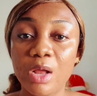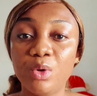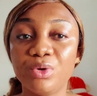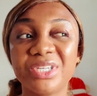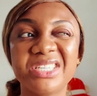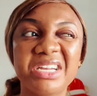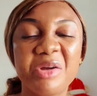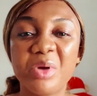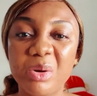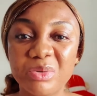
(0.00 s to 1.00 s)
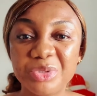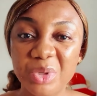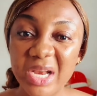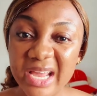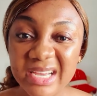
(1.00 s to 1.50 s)
located around your
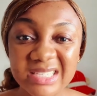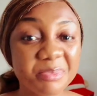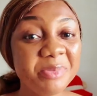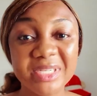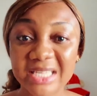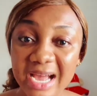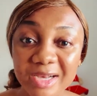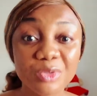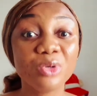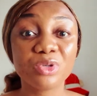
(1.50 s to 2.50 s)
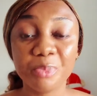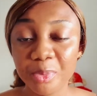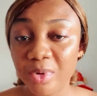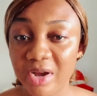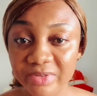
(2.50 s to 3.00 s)
legs, maybe thighs, or some
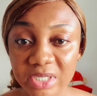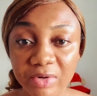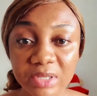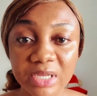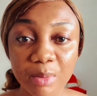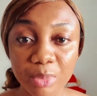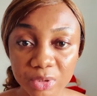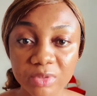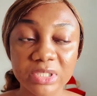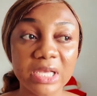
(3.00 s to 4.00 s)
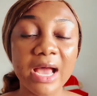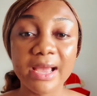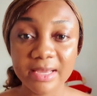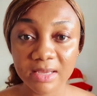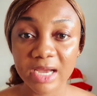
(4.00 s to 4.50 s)
people have it around their butt, because
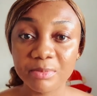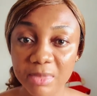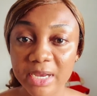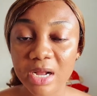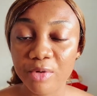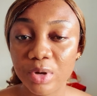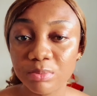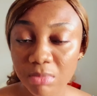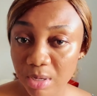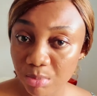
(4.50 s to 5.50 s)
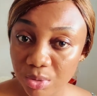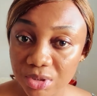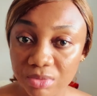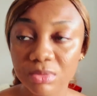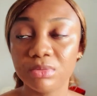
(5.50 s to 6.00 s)
I had mine around my butt,